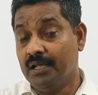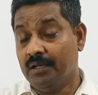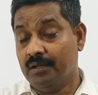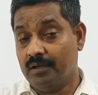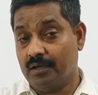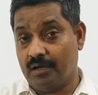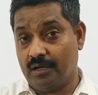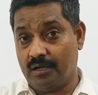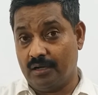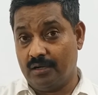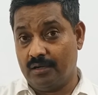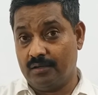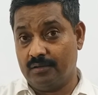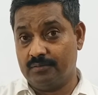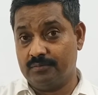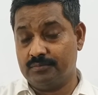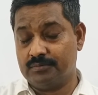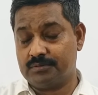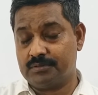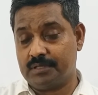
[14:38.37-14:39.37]

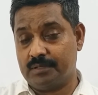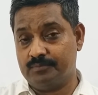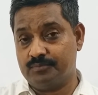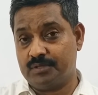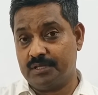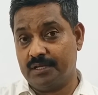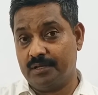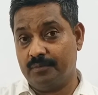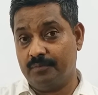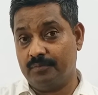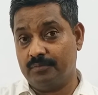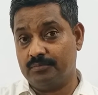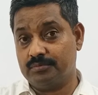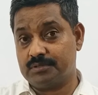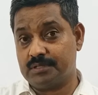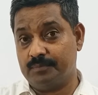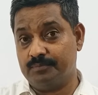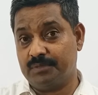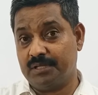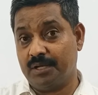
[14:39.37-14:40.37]
uh, something
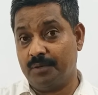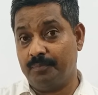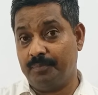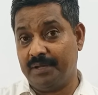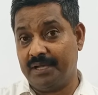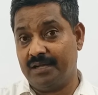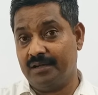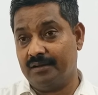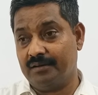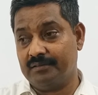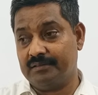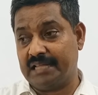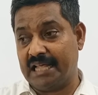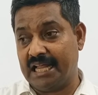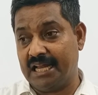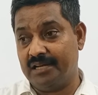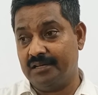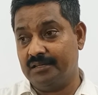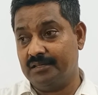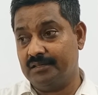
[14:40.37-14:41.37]
something bigger
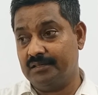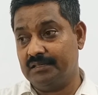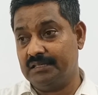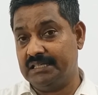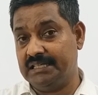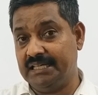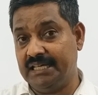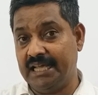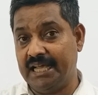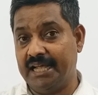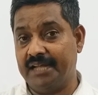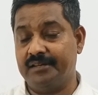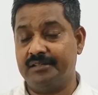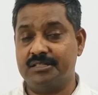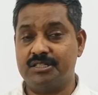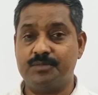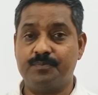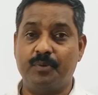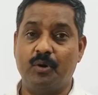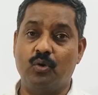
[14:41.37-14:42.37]
than uh, he had
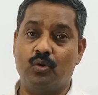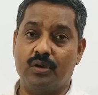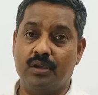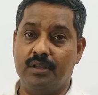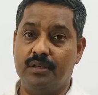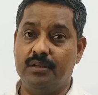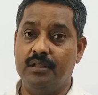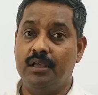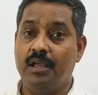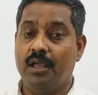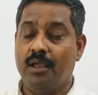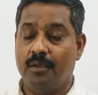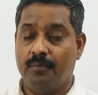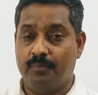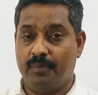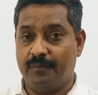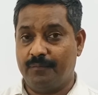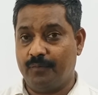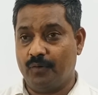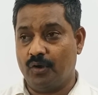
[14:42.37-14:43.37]
spoken
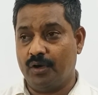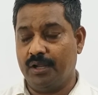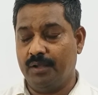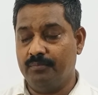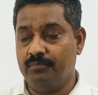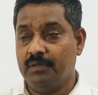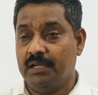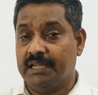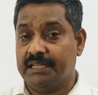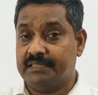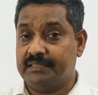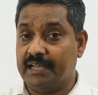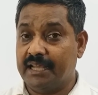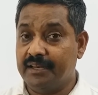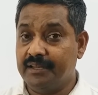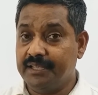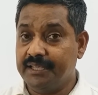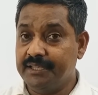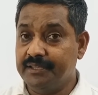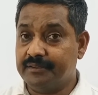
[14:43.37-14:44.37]
before him then
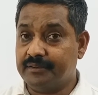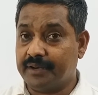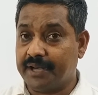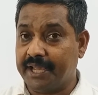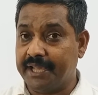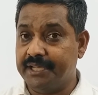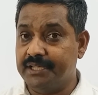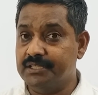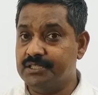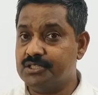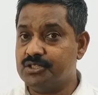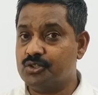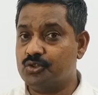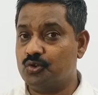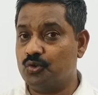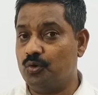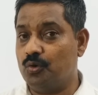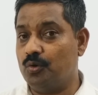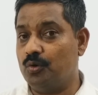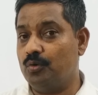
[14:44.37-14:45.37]
he tries
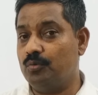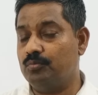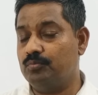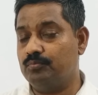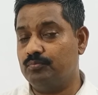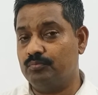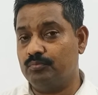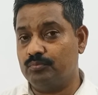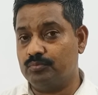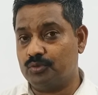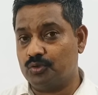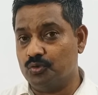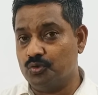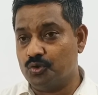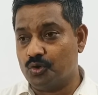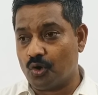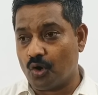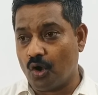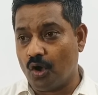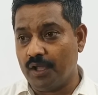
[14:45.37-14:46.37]
to to
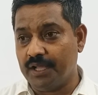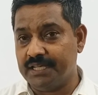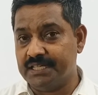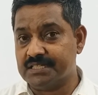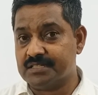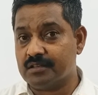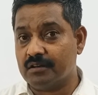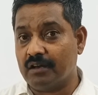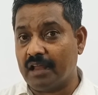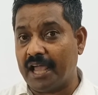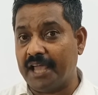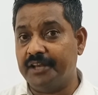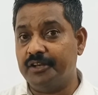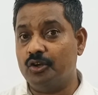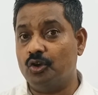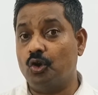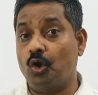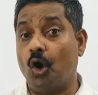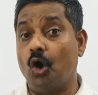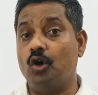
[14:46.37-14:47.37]
draw his
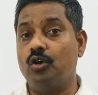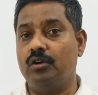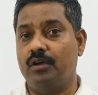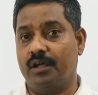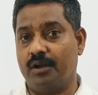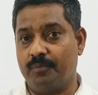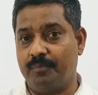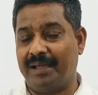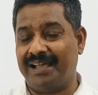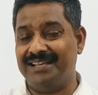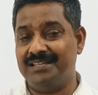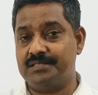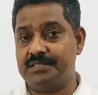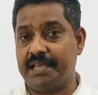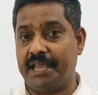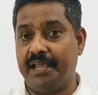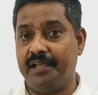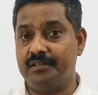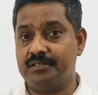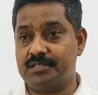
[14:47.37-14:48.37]
line longer by
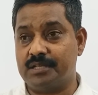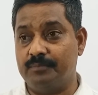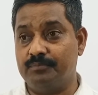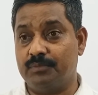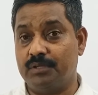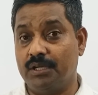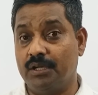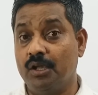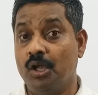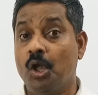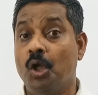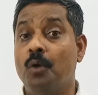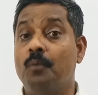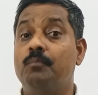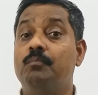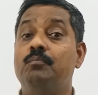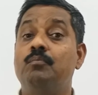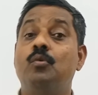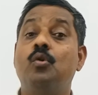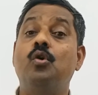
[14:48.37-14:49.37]
saying something
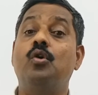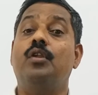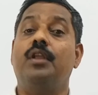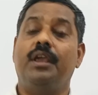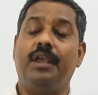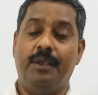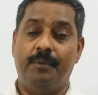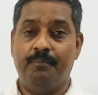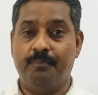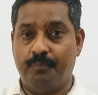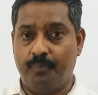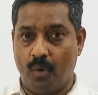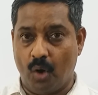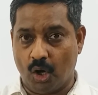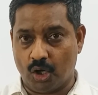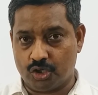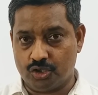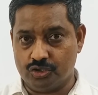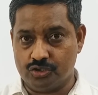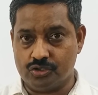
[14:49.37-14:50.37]
more
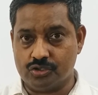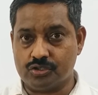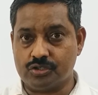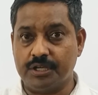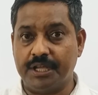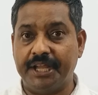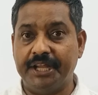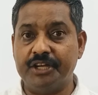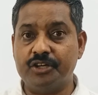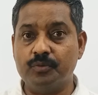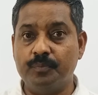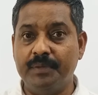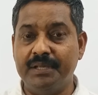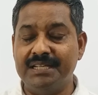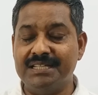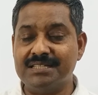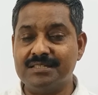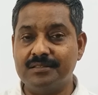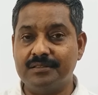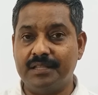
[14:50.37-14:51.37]
important. It
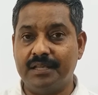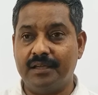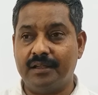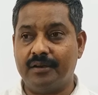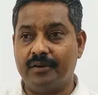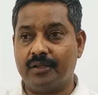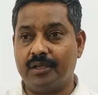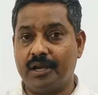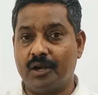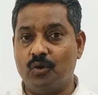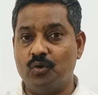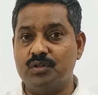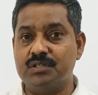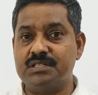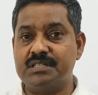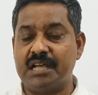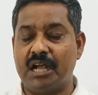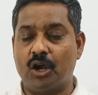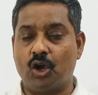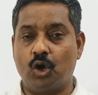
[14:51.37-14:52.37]
means there
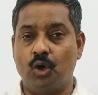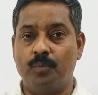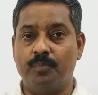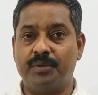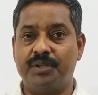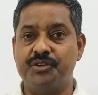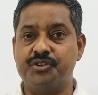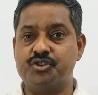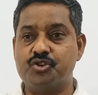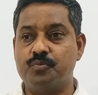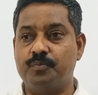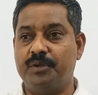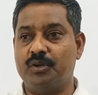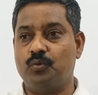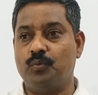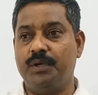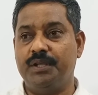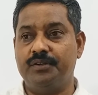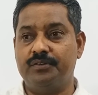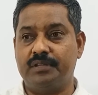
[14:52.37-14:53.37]
grows a competition
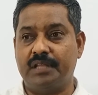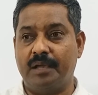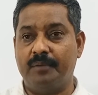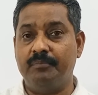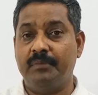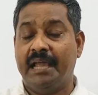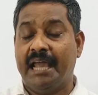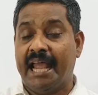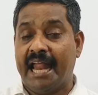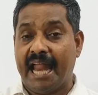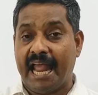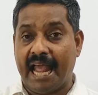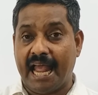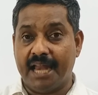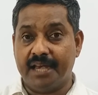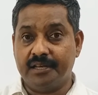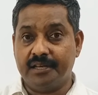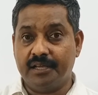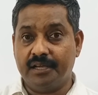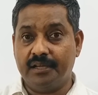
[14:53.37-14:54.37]
between them
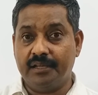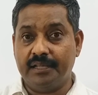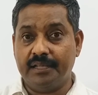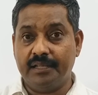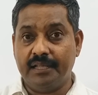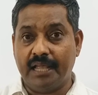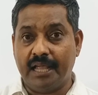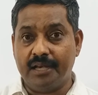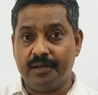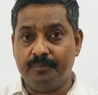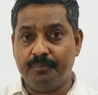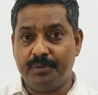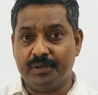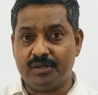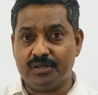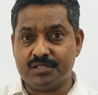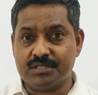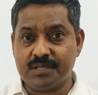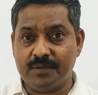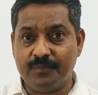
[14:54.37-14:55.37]
and uh, and
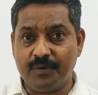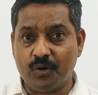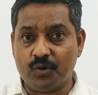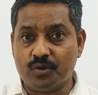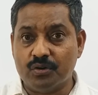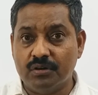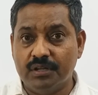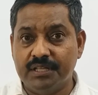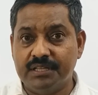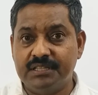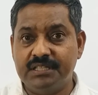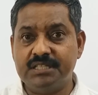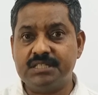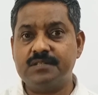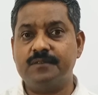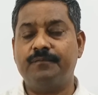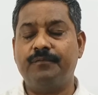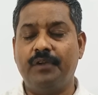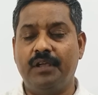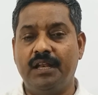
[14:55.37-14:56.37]
because of only this
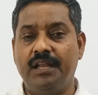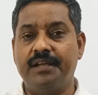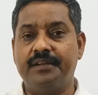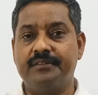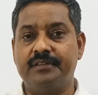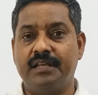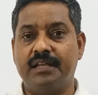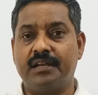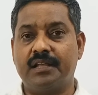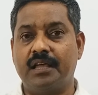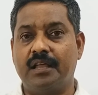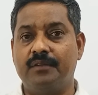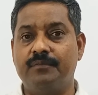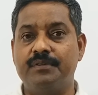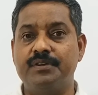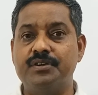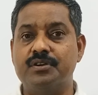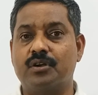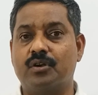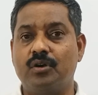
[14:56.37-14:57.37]
feeling their
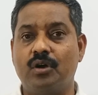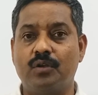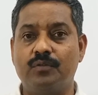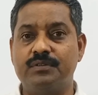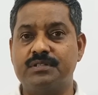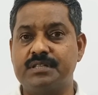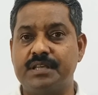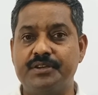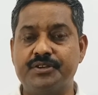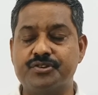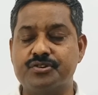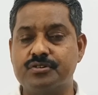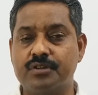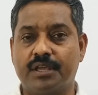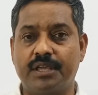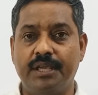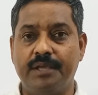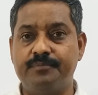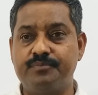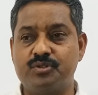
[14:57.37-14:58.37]
conversation
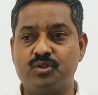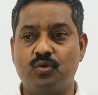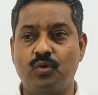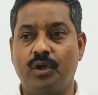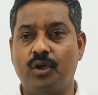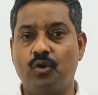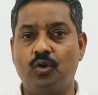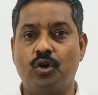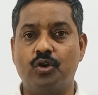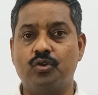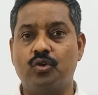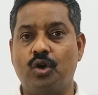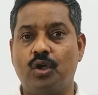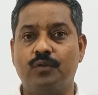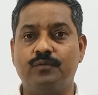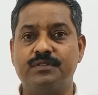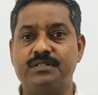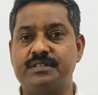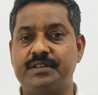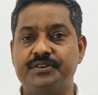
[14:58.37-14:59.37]
keeps going on
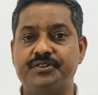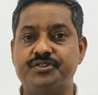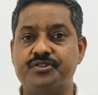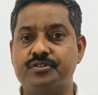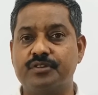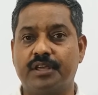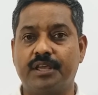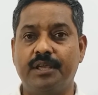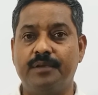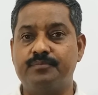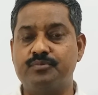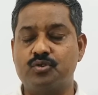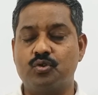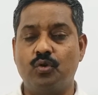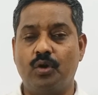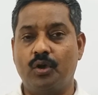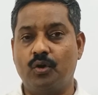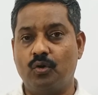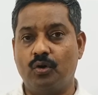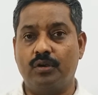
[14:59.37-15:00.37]
conversation keeps
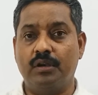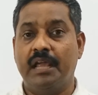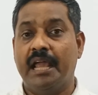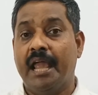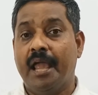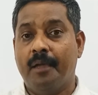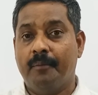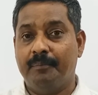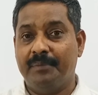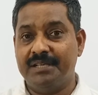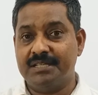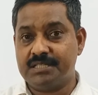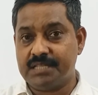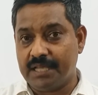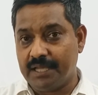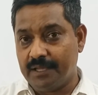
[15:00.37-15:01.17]
going on means